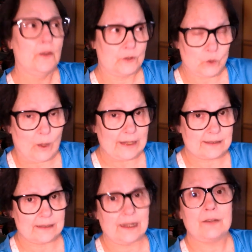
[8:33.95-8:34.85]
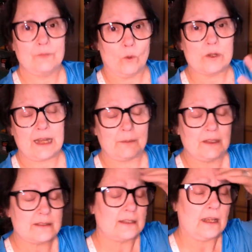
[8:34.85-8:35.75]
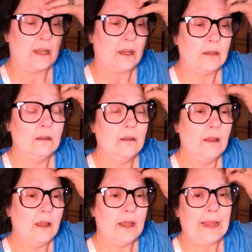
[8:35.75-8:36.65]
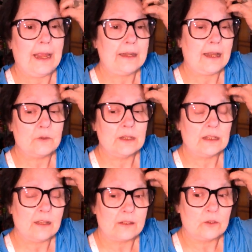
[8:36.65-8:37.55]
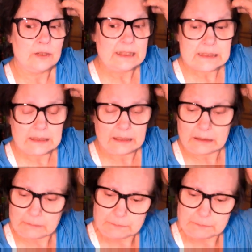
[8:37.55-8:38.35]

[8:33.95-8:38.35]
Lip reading: twice a day, 4 tablets a day, and I drink a lot of green tea.